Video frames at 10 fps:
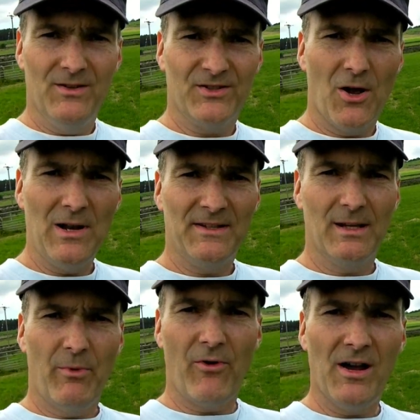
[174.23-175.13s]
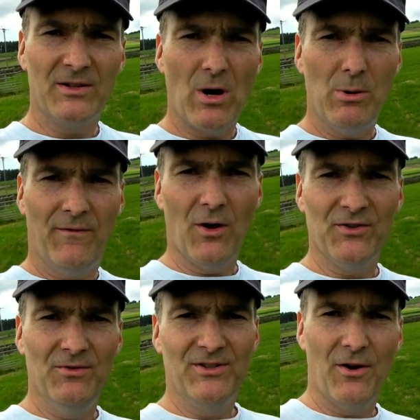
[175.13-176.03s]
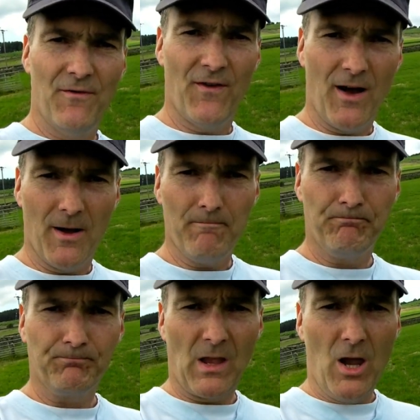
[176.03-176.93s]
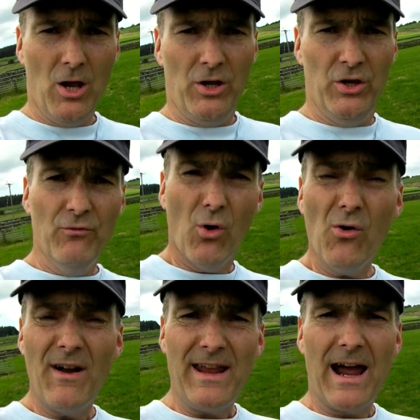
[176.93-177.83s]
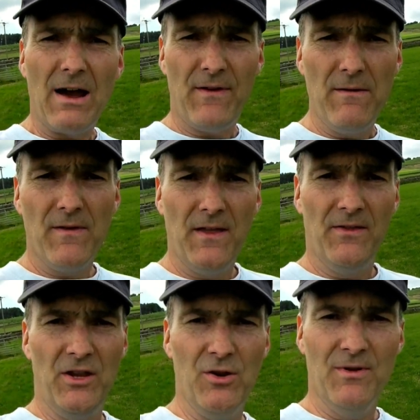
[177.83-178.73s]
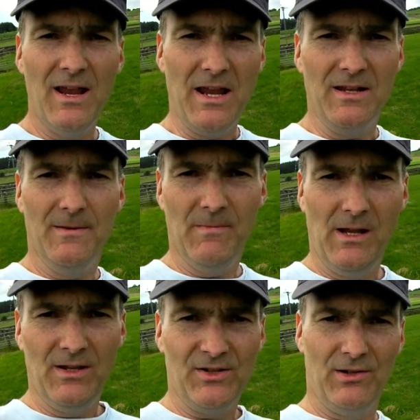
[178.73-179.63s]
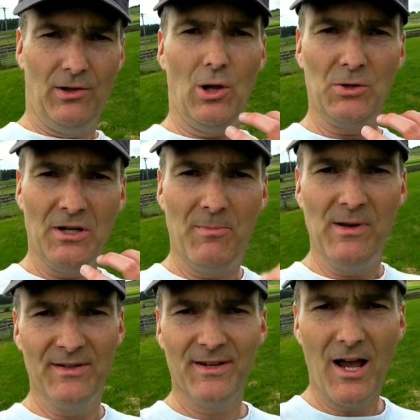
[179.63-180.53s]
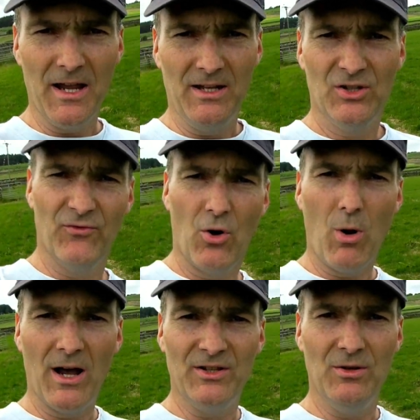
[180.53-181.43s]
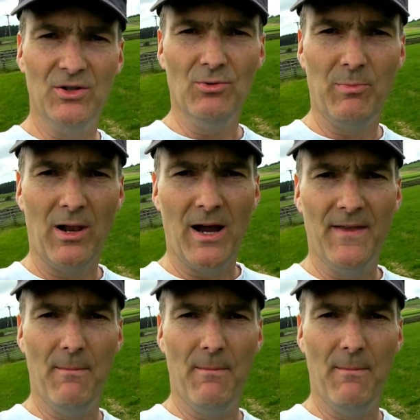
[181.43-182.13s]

So let's summarize where we've got to so far. You already have everything that you need. It's locked up inside. It just requires you to apply